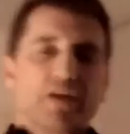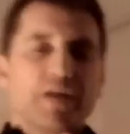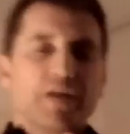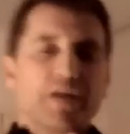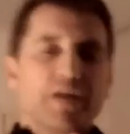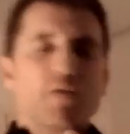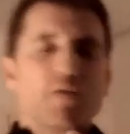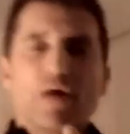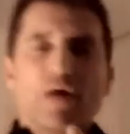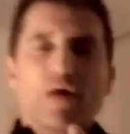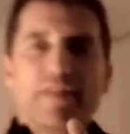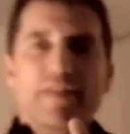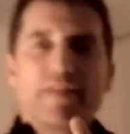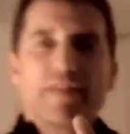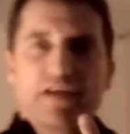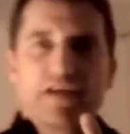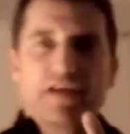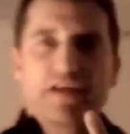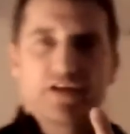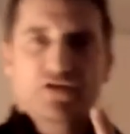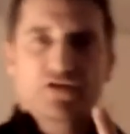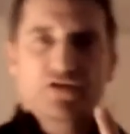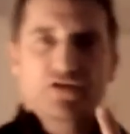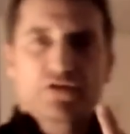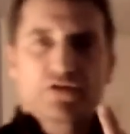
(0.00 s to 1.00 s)
Number 1
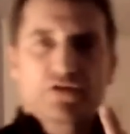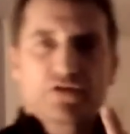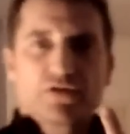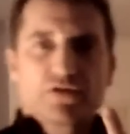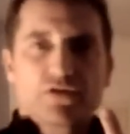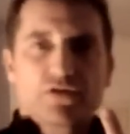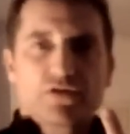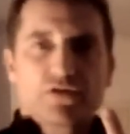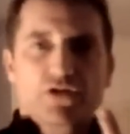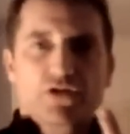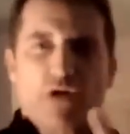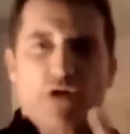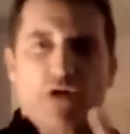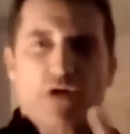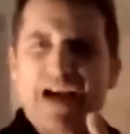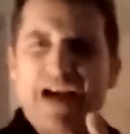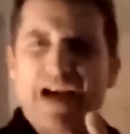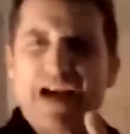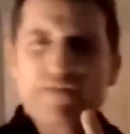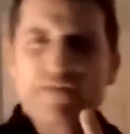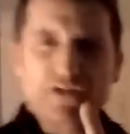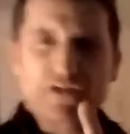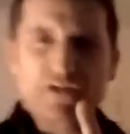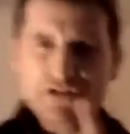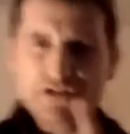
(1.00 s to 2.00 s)
is
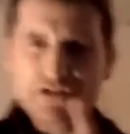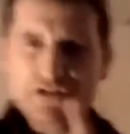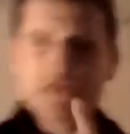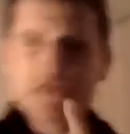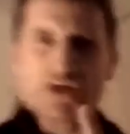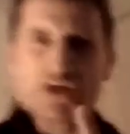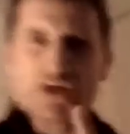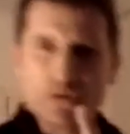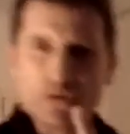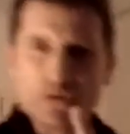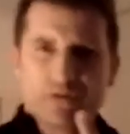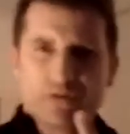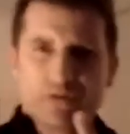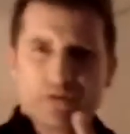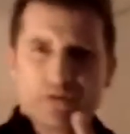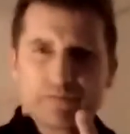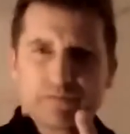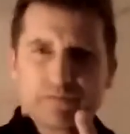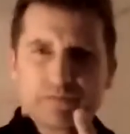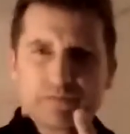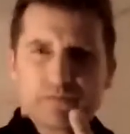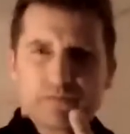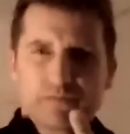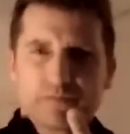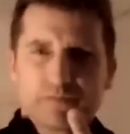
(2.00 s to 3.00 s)
try versus do.
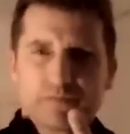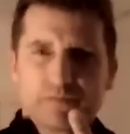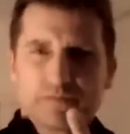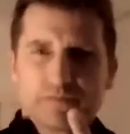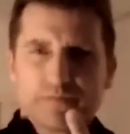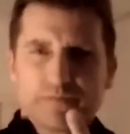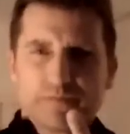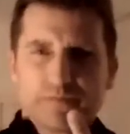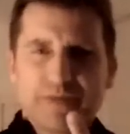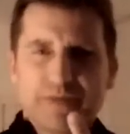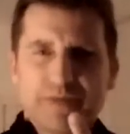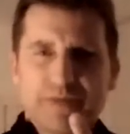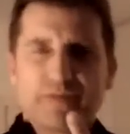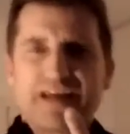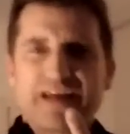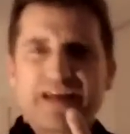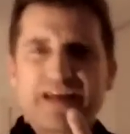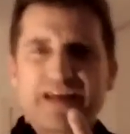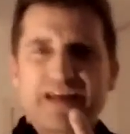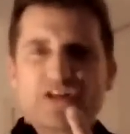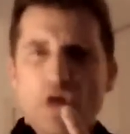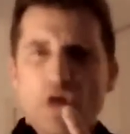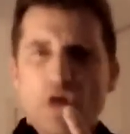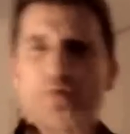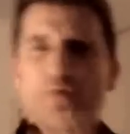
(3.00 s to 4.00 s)
People
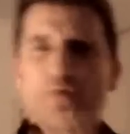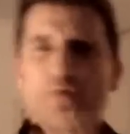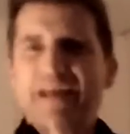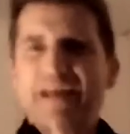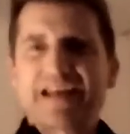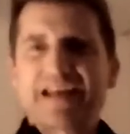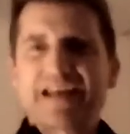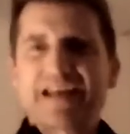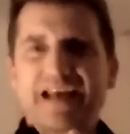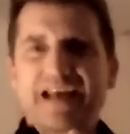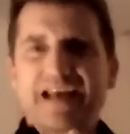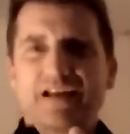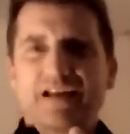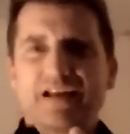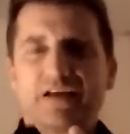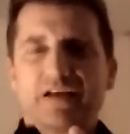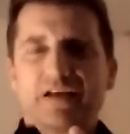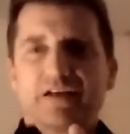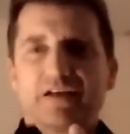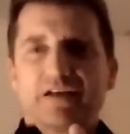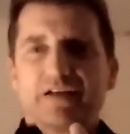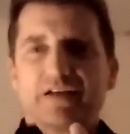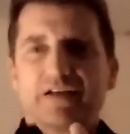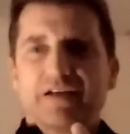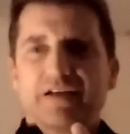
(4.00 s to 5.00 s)
that don't make it
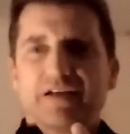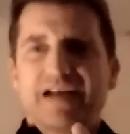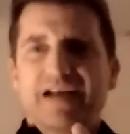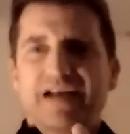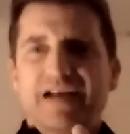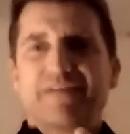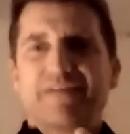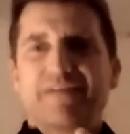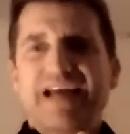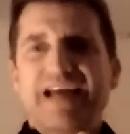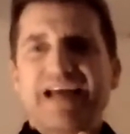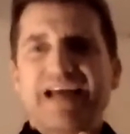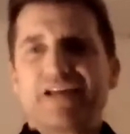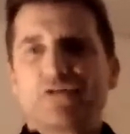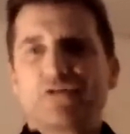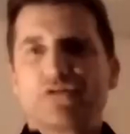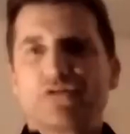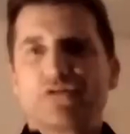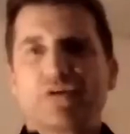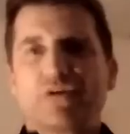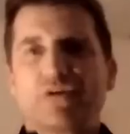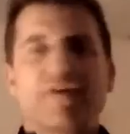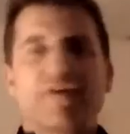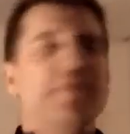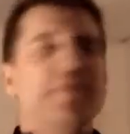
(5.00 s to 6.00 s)
have an
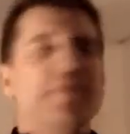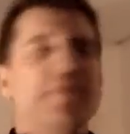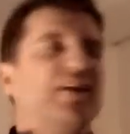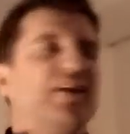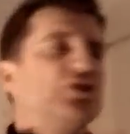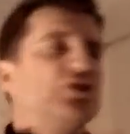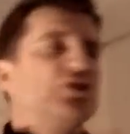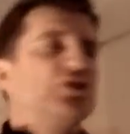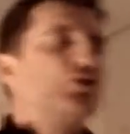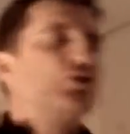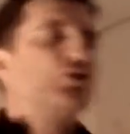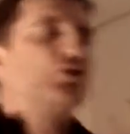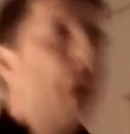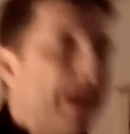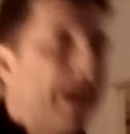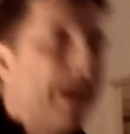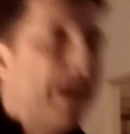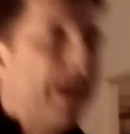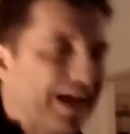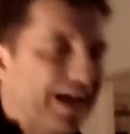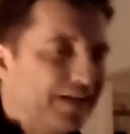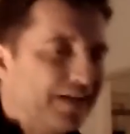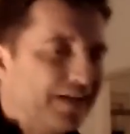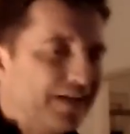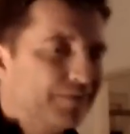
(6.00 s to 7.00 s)
attitude of I'm going to try
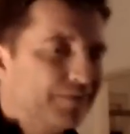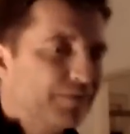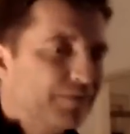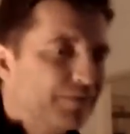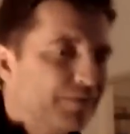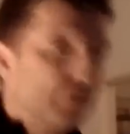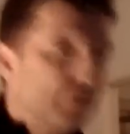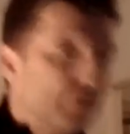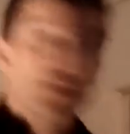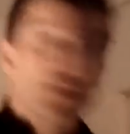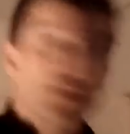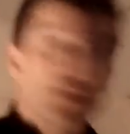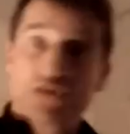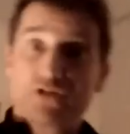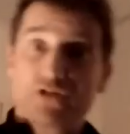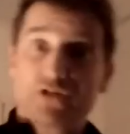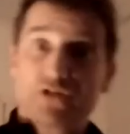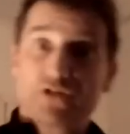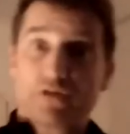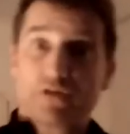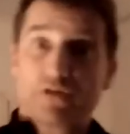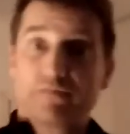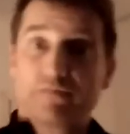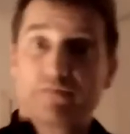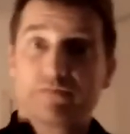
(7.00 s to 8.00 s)
it
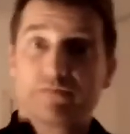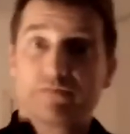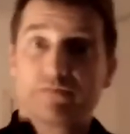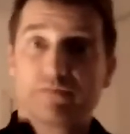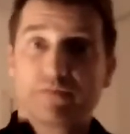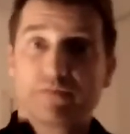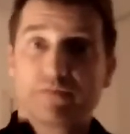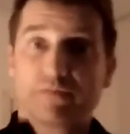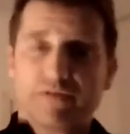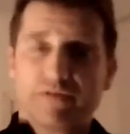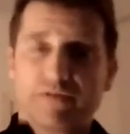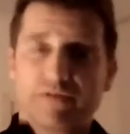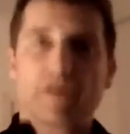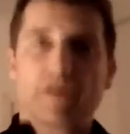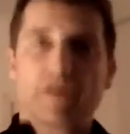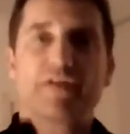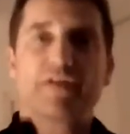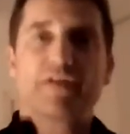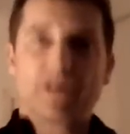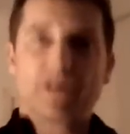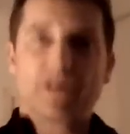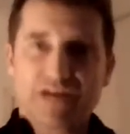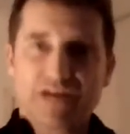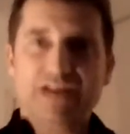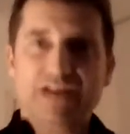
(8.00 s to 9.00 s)
versus
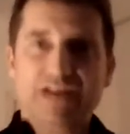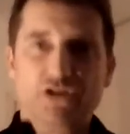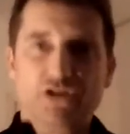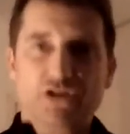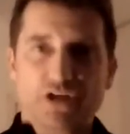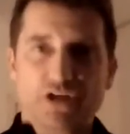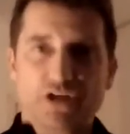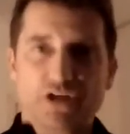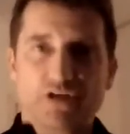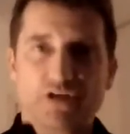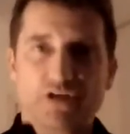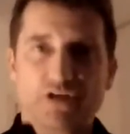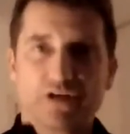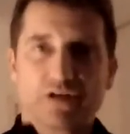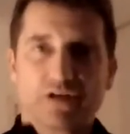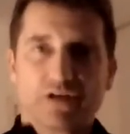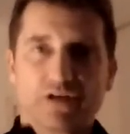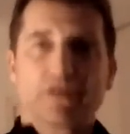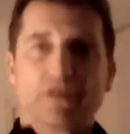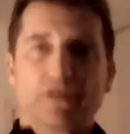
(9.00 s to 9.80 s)
the intention